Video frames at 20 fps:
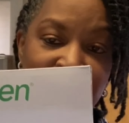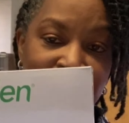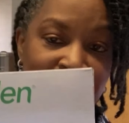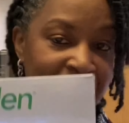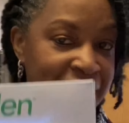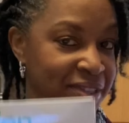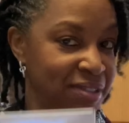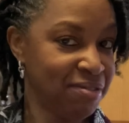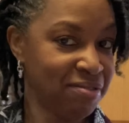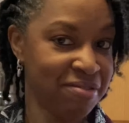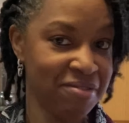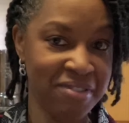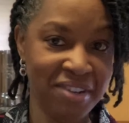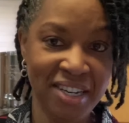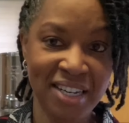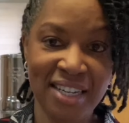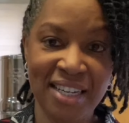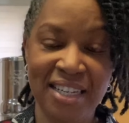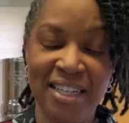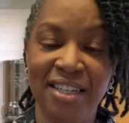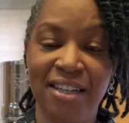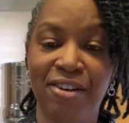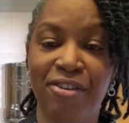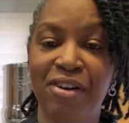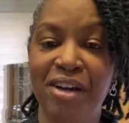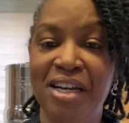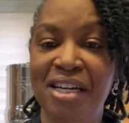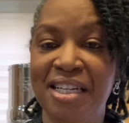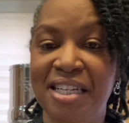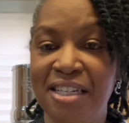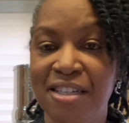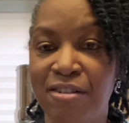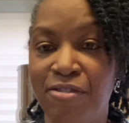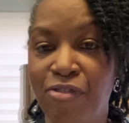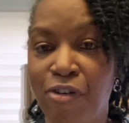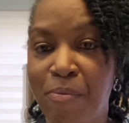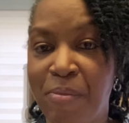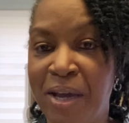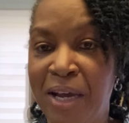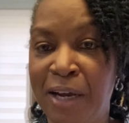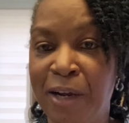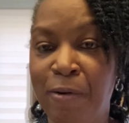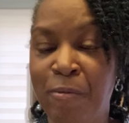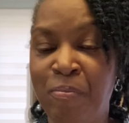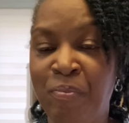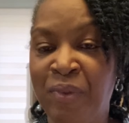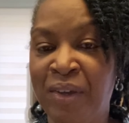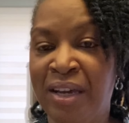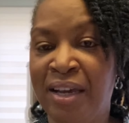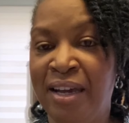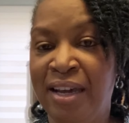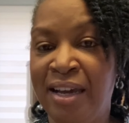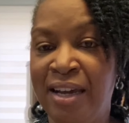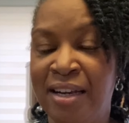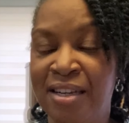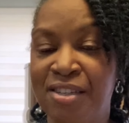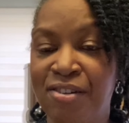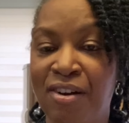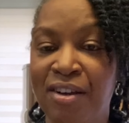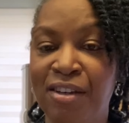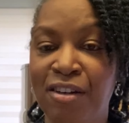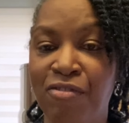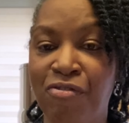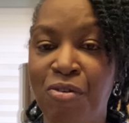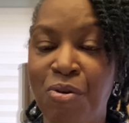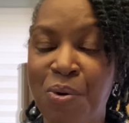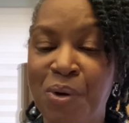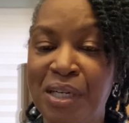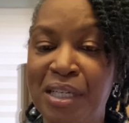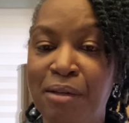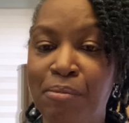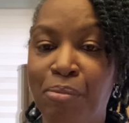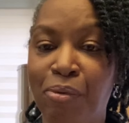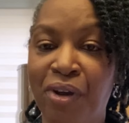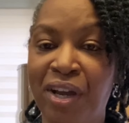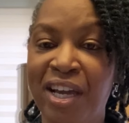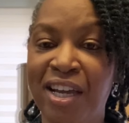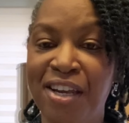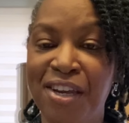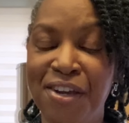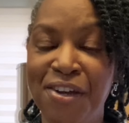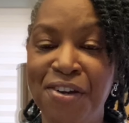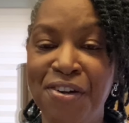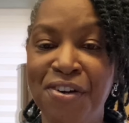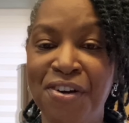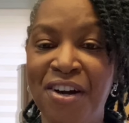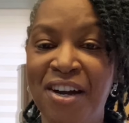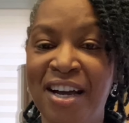was really a great deal for me and so I look forward to bringing you